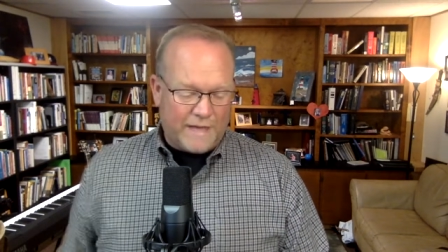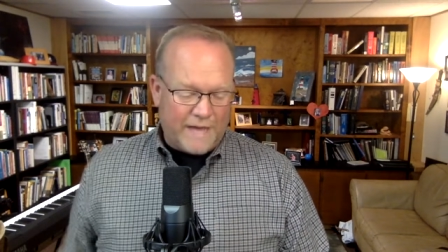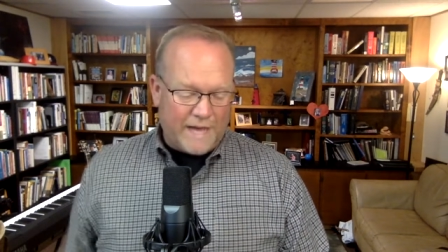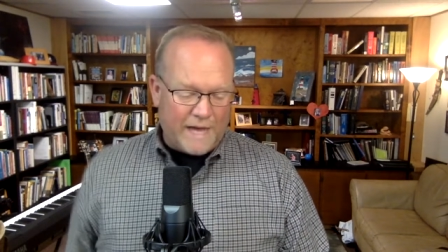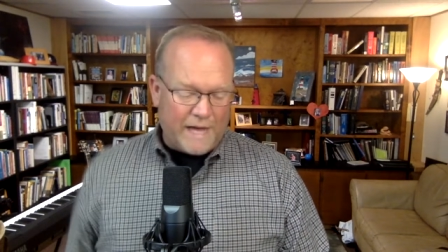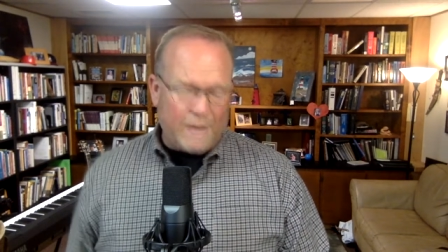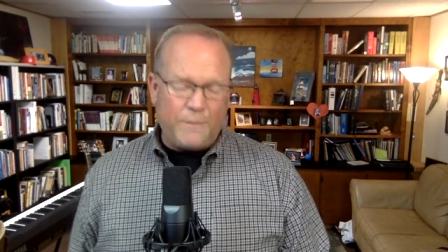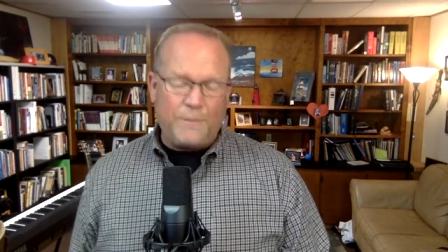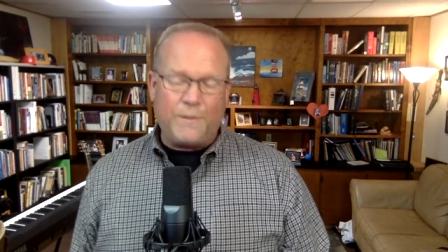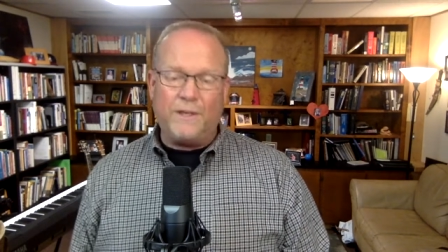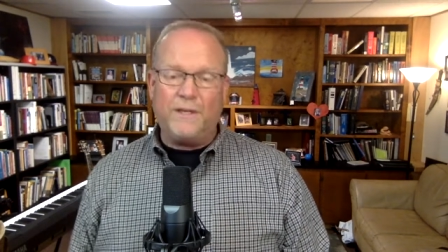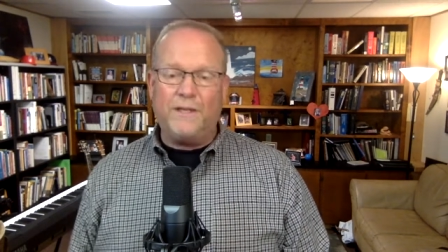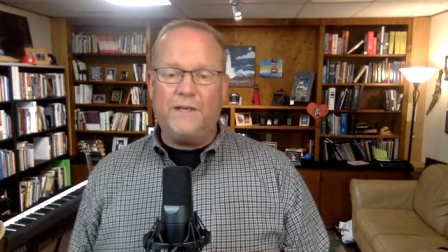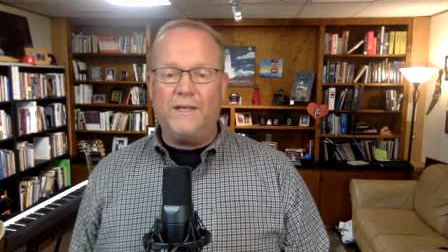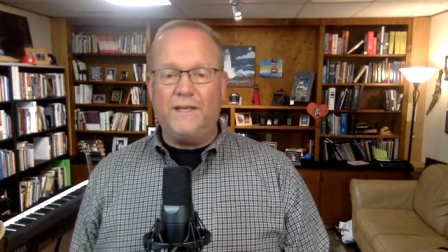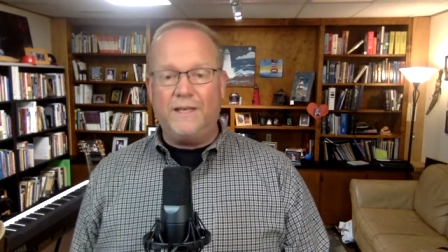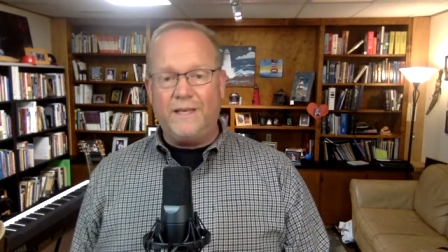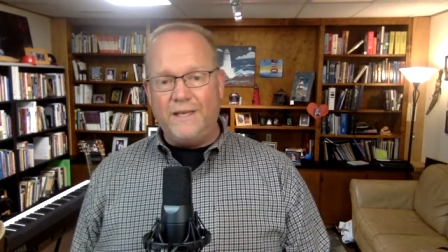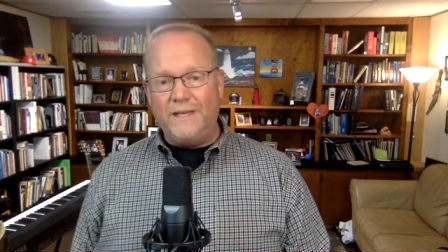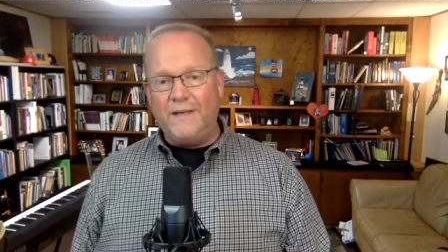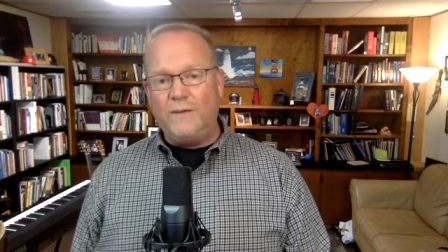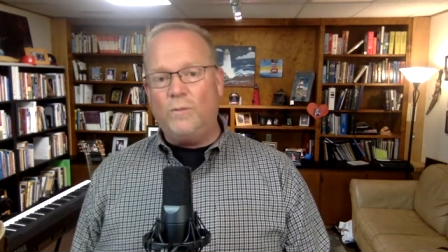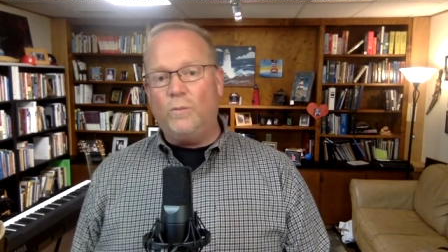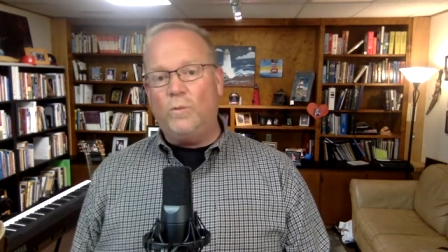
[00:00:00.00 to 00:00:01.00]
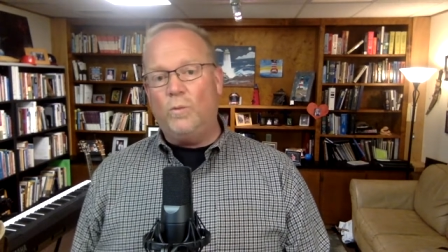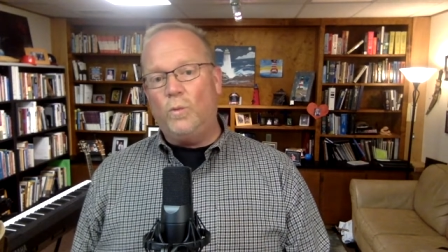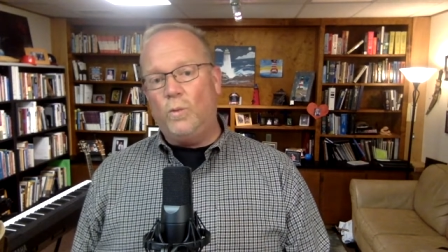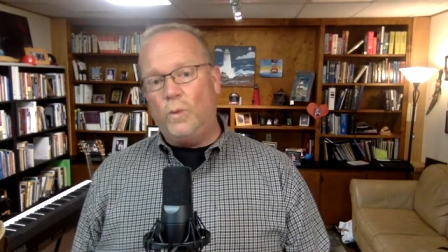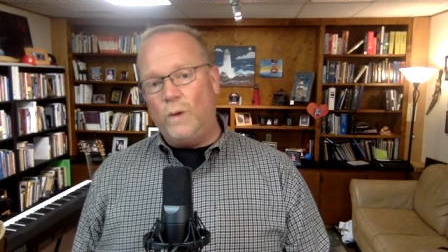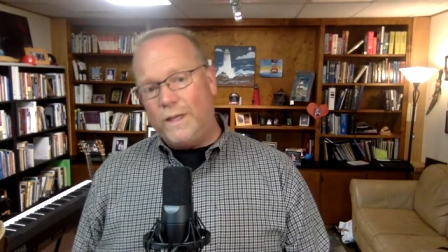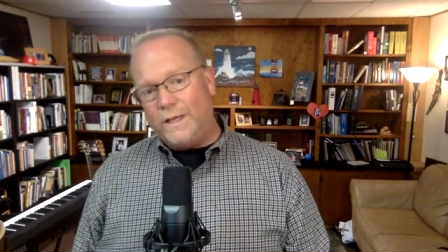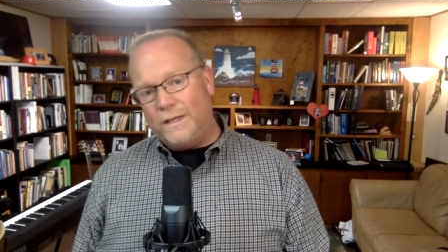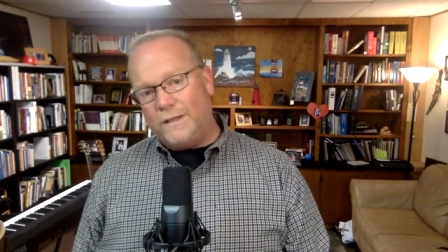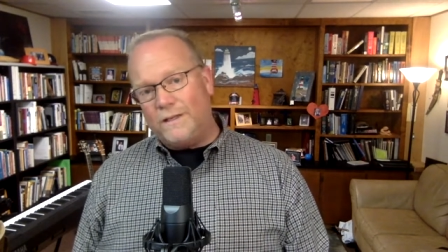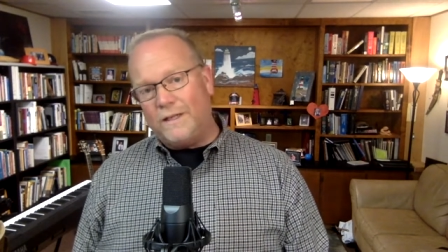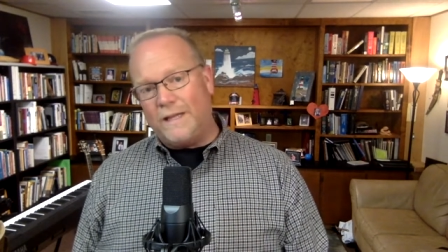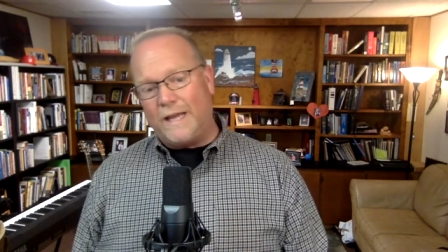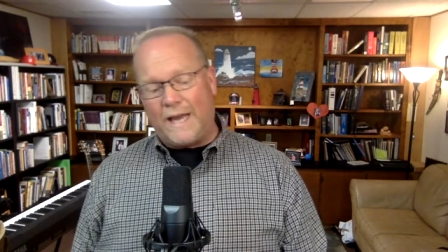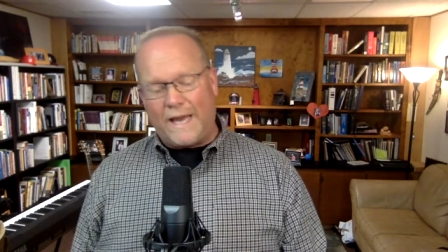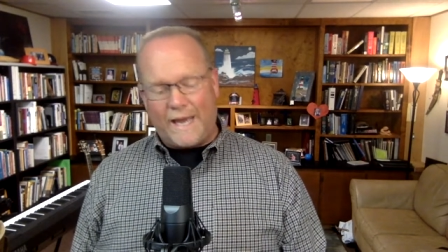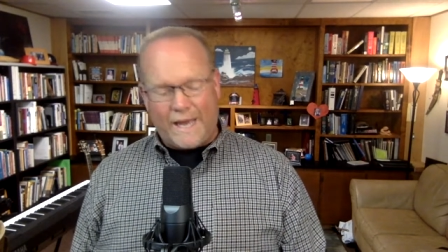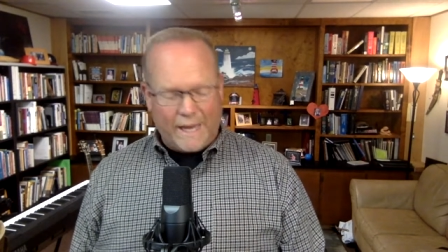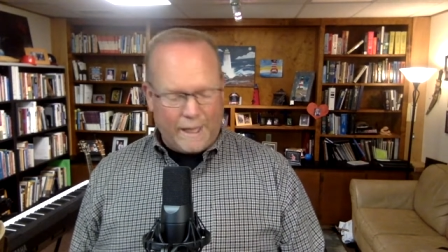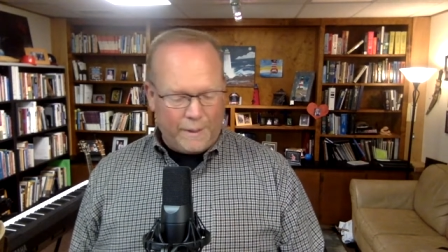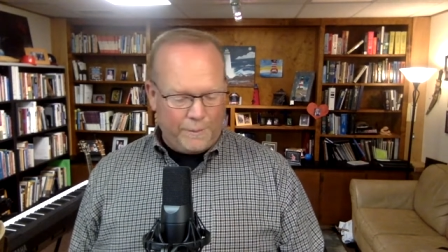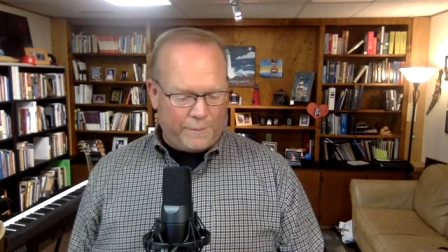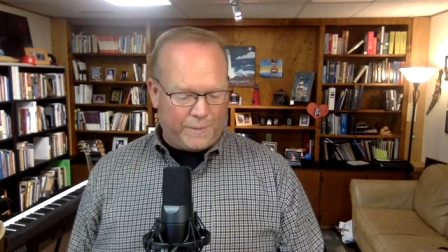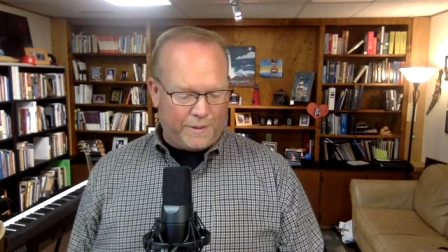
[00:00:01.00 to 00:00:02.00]
happen, it will
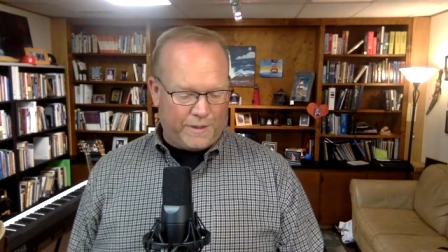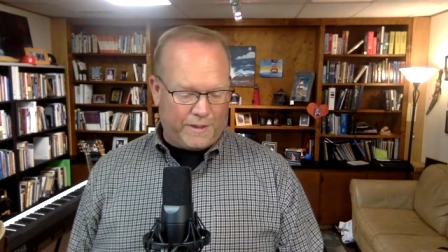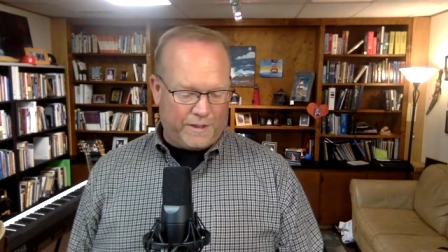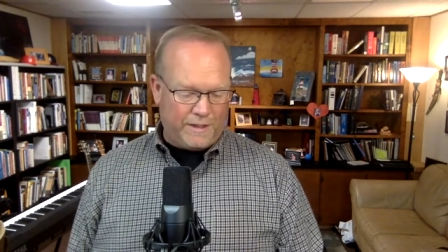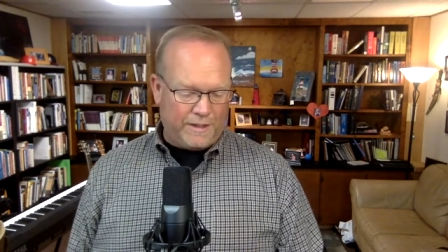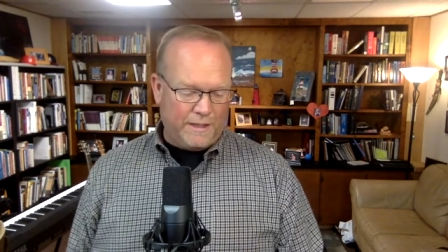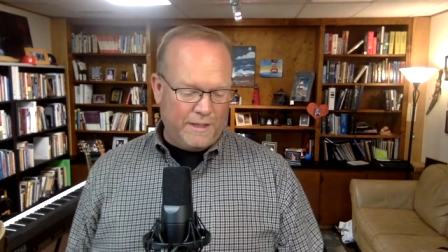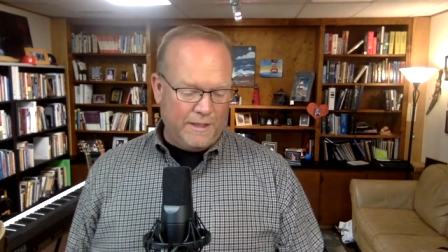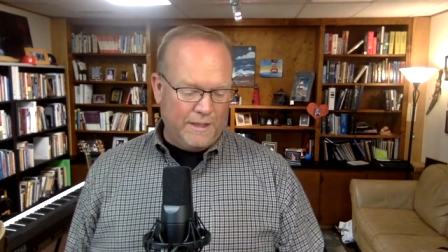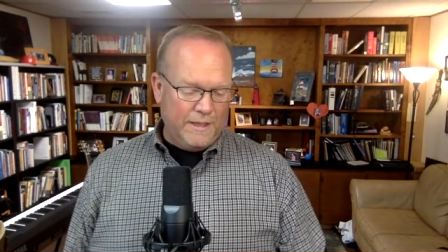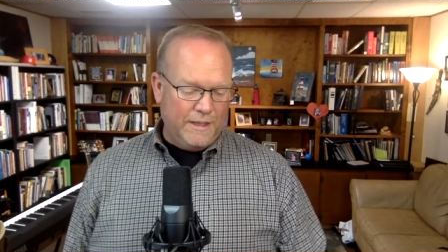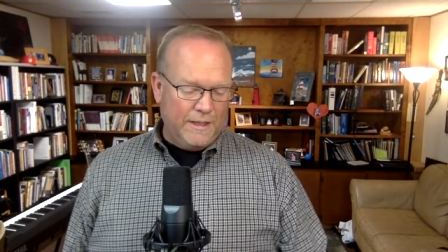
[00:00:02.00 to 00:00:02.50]
happen.